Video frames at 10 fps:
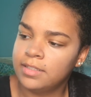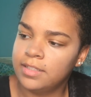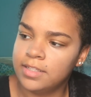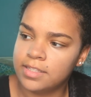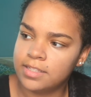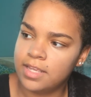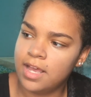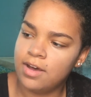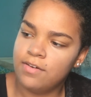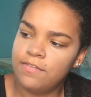this
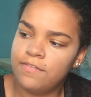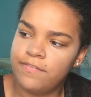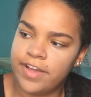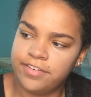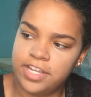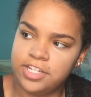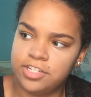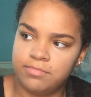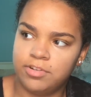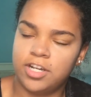e.l.f.
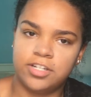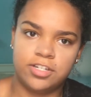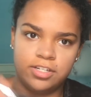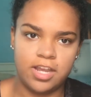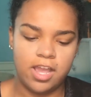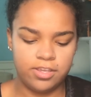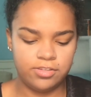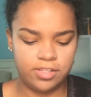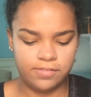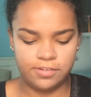foundation brush. I
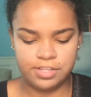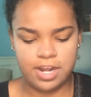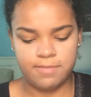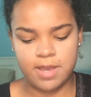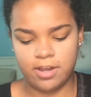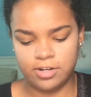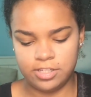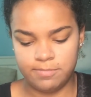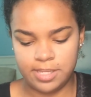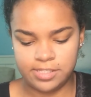use this for setting powder. It's
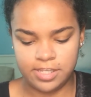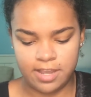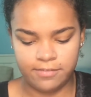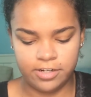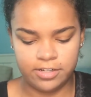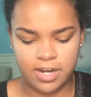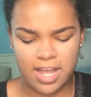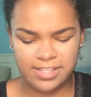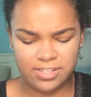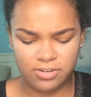the best thing ever.
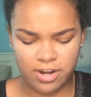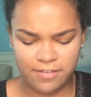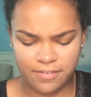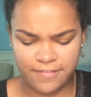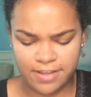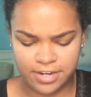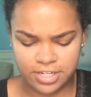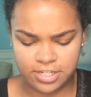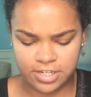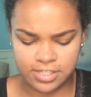Not so great for
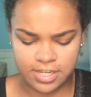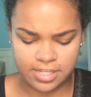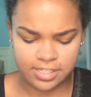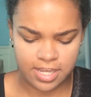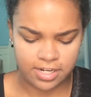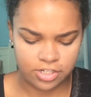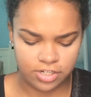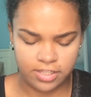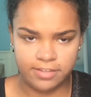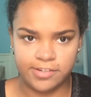foundation because it is kind
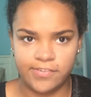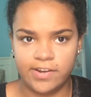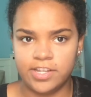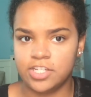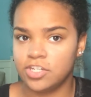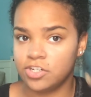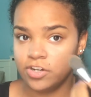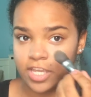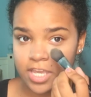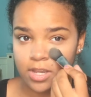of leaves your foundation
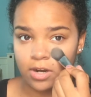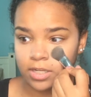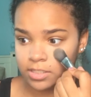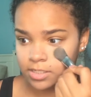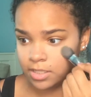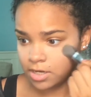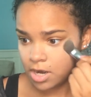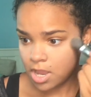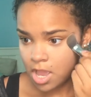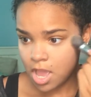streaky, or concealer,
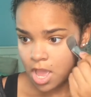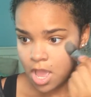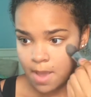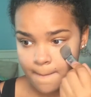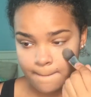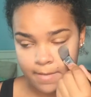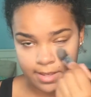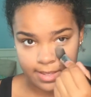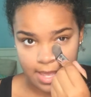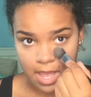
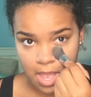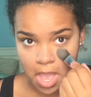but yeah.